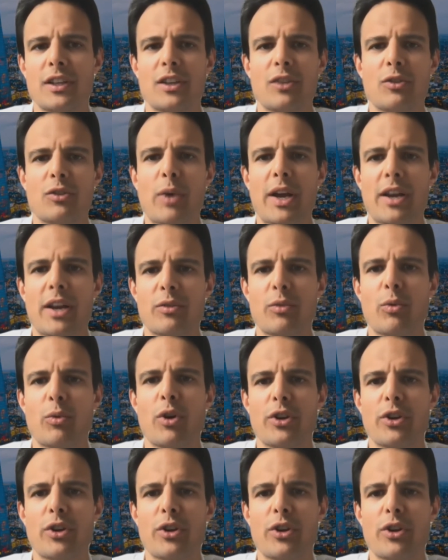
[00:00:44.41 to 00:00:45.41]
as well as
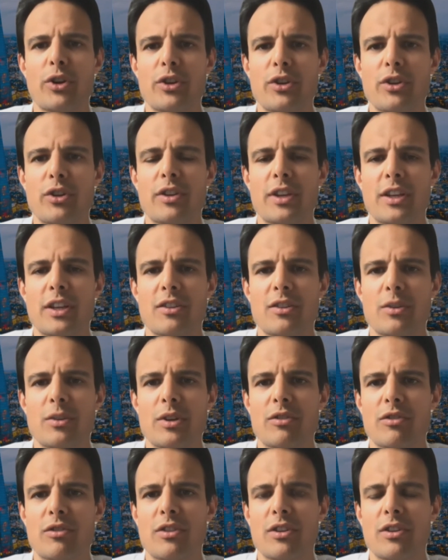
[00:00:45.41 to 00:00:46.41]
what new things you
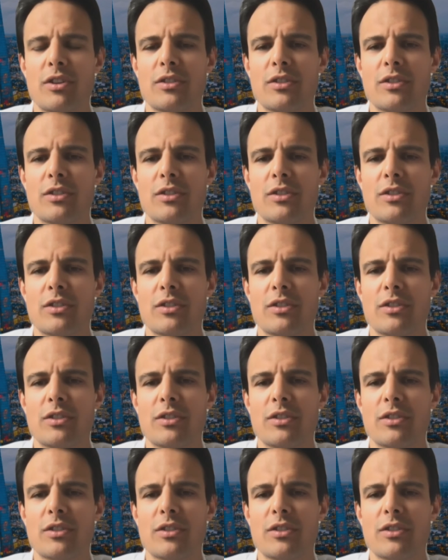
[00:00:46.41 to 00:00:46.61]
introduce?